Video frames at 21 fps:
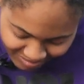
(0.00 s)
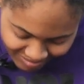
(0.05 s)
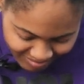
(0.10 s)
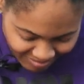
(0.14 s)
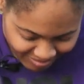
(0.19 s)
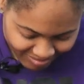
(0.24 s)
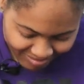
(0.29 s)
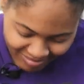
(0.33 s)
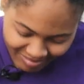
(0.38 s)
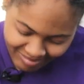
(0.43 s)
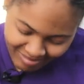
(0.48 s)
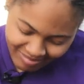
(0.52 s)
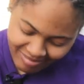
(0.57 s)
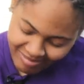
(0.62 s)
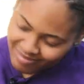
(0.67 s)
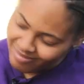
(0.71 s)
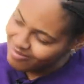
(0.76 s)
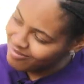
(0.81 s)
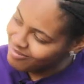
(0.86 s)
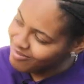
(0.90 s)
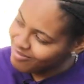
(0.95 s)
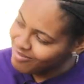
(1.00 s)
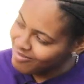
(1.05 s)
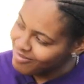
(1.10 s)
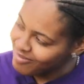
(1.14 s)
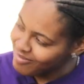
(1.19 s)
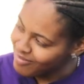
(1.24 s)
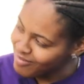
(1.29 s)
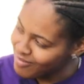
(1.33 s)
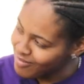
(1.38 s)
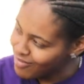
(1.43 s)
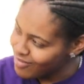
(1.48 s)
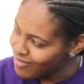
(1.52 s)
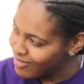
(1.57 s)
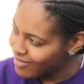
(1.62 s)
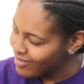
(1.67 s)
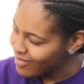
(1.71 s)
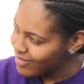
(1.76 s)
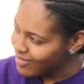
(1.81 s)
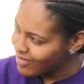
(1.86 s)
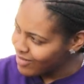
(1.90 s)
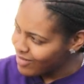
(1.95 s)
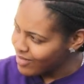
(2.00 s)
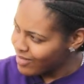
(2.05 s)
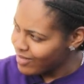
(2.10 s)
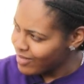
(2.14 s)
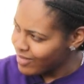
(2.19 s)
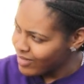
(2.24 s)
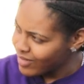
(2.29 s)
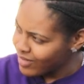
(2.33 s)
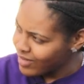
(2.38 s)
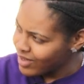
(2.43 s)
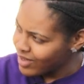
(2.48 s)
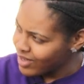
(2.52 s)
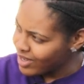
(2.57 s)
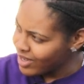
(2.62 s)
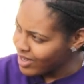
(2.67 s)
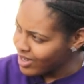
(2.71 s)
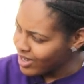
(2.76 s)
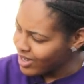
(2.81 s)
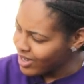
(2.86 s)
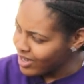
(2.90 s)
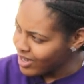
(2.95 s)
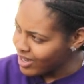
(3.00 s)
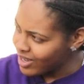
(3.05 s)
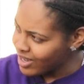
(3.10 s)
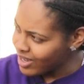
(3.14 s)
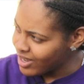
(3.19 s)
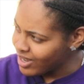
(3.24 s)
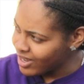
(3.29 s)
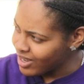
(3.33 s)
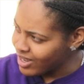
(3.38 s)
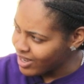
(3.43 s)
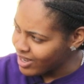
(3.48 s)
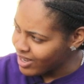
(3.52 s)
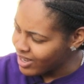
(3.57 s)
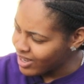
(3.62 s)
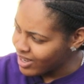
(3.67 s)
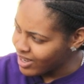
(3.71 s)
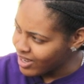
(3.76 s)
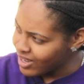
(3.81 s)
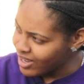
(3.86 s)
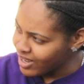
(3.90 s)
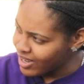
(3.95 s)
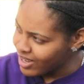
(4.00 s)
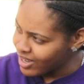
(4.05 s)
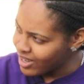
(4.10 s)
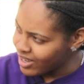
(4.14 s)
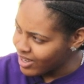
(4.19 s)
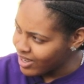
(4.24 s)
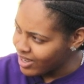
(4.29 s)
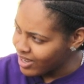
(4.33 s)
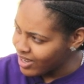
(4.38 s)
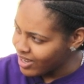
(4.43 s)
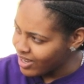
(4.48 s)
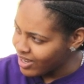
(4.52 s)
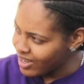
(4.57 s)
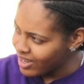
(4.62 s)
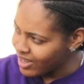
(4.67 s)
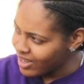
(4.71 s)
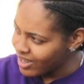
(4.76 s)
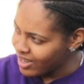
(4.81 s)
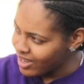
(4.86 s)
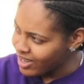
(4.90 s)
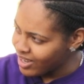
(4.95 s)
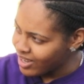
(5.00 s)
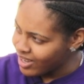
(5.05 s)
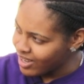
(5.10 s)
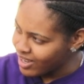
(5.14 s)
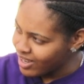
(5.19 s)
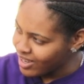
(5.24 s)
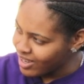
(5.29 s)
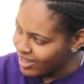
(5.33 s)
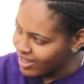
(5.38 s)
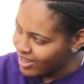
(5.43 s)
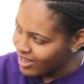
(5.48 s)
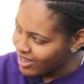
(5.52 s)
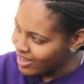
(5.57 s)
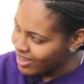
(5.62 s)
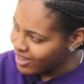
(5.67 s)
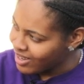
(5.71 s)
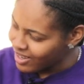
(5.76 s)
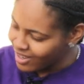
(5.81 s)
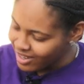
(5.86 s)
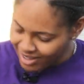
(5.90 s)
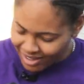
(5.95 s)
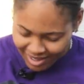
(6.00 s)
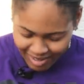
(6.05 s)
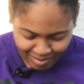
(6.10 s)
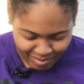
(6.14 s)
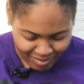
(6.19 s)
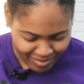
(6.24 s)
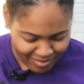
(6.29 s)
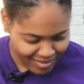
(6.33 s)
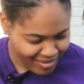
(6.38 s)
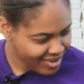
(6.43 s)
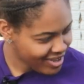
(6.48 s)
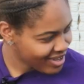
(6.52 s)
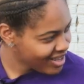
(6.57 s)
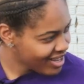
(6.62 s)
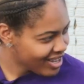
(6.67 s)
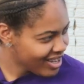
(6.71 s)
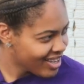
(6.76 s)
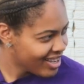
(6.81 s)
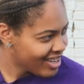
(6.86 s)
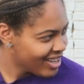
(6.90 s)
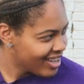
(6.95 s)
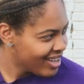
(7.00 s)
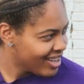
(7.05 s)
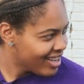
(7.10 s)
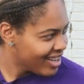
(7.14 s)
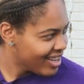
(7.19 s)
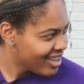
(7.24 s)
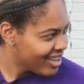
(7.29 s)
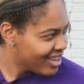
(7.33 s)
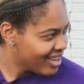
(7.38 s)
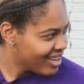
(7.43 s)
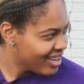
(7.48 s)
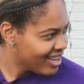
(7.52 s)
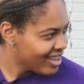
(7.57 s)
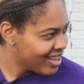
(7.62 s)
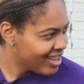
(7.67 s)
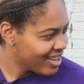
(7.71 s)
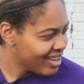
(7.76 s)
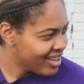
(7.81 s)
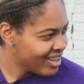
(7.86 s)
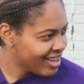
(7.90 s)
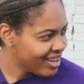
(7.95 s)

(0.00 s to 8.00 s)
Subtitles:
No words are spoken by the person on screen.